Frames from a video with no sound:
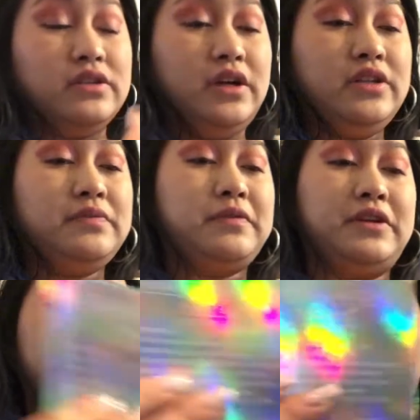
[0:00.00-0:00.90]
That's
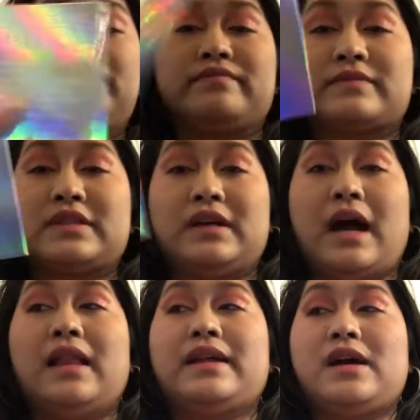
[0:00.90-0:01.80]
pretty good.
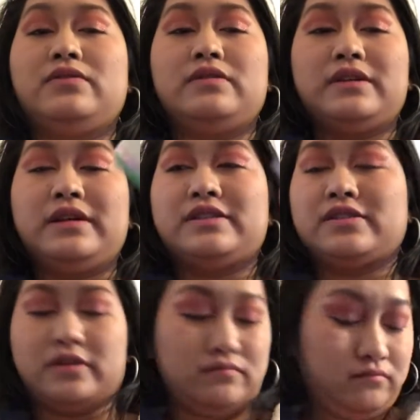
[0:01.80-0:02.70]
I like how it's
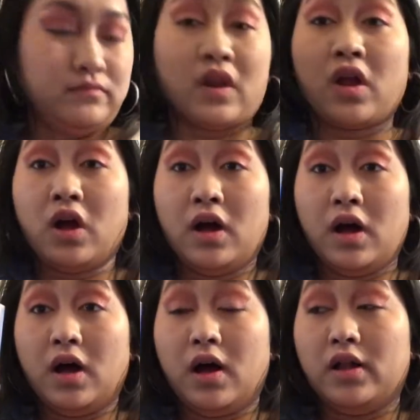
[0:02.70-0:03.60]
like
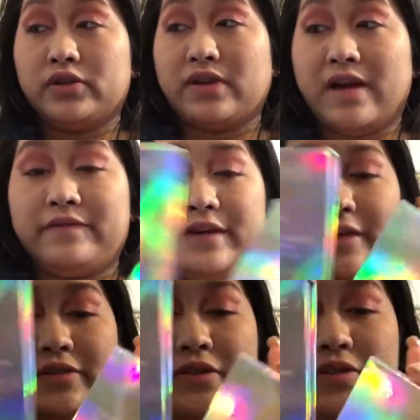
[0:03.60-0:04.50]

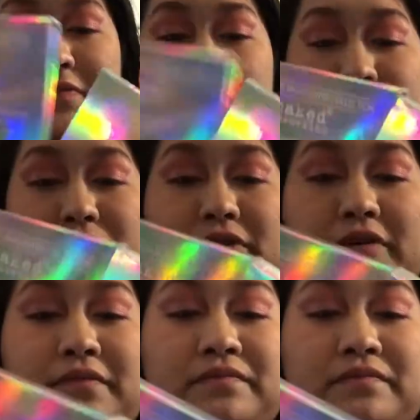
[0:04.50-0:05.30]
holographic, so it's pretty cool.